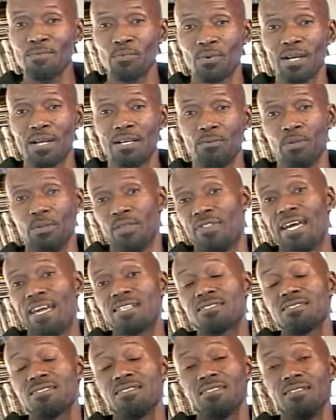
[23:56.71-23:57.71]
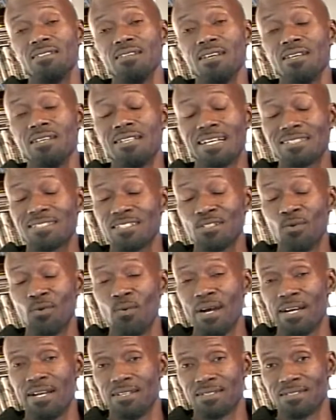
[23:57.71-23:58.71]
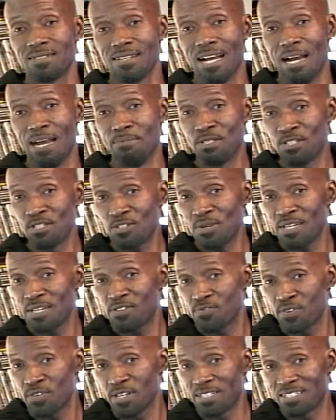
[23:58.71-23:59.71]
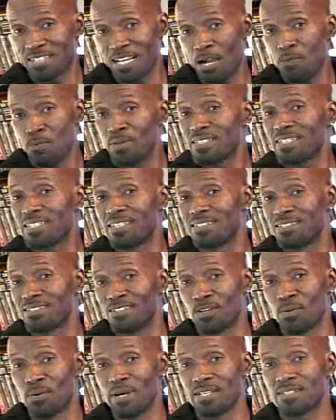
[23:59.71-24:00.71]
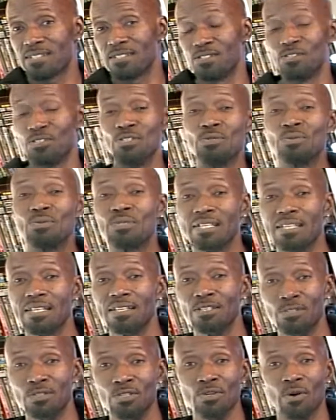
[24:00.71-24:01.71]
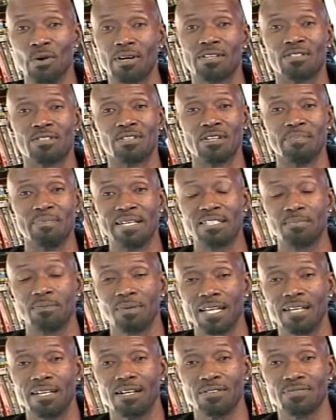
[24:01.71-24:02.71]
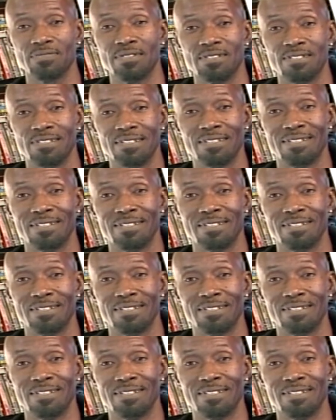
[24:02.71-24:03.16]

Right. Well, that's in the West. I'm just trying to figure. See, I want to get to the question: do you think New York is going to make the playoffs this year?